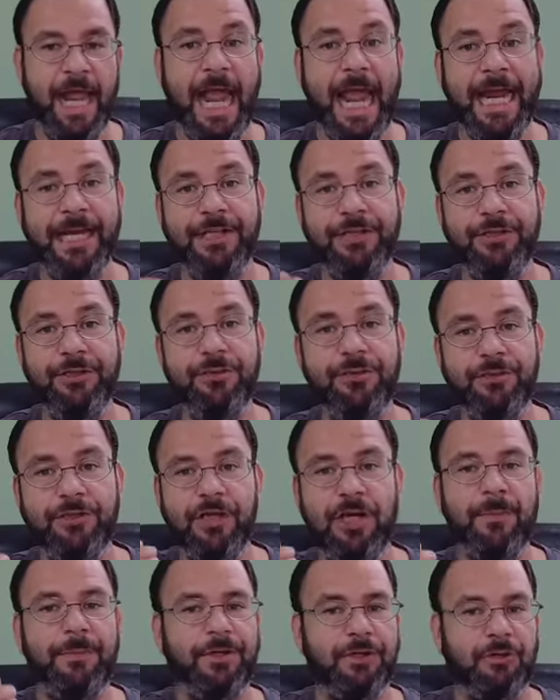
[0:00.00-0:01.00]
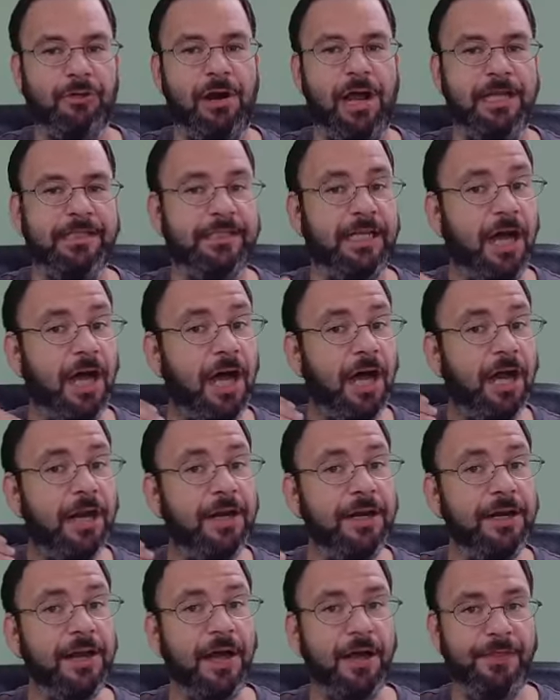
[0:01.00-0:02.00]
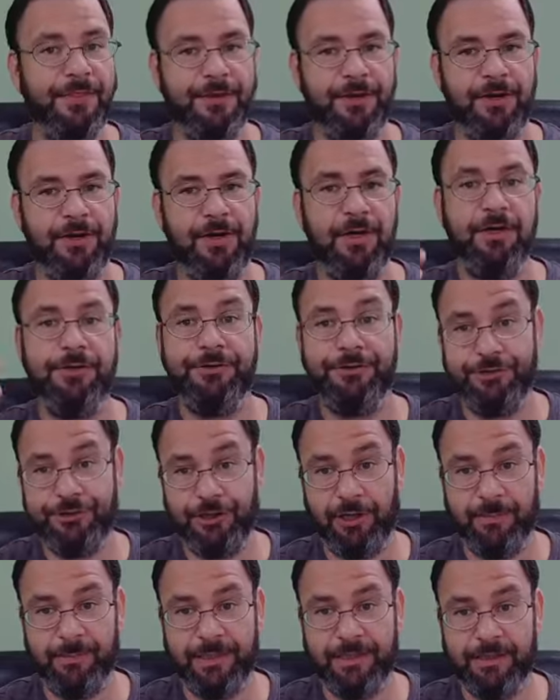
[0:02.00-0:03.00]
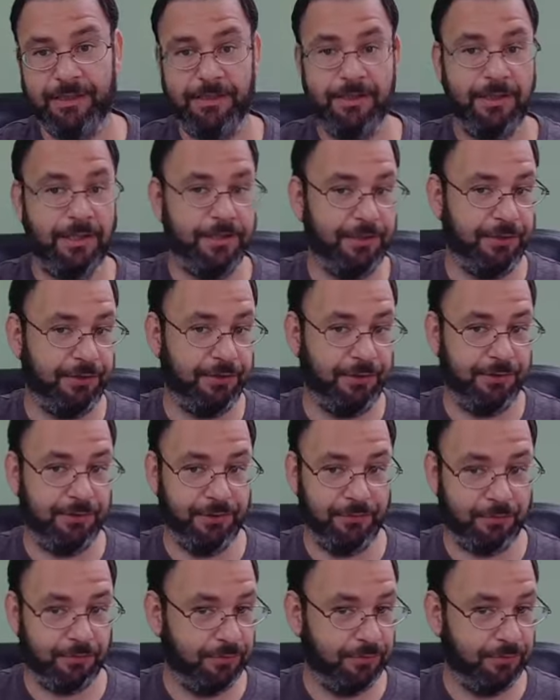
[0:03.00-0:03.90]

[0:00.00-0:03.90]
and you come across another German, another